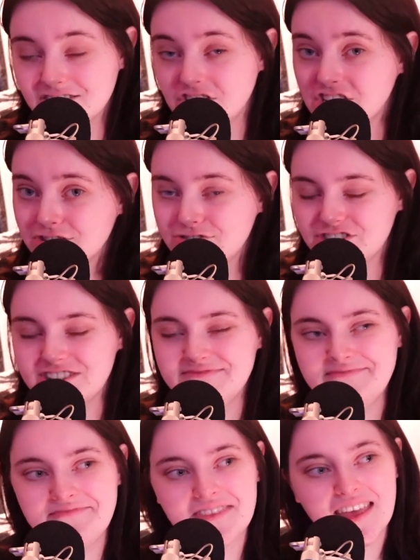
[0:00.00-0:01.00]

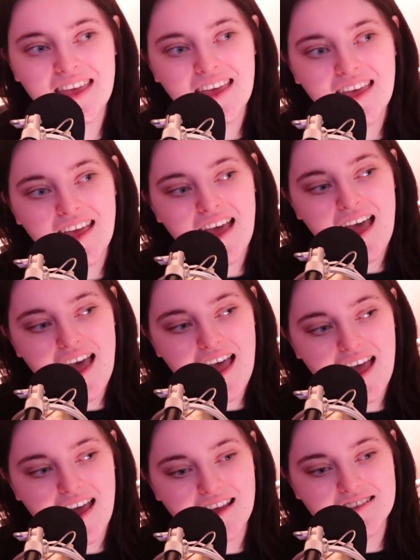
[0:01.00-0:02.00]
children.
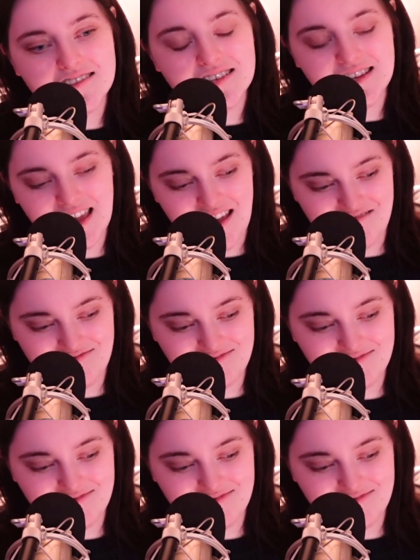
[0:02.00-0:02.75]
And yeah,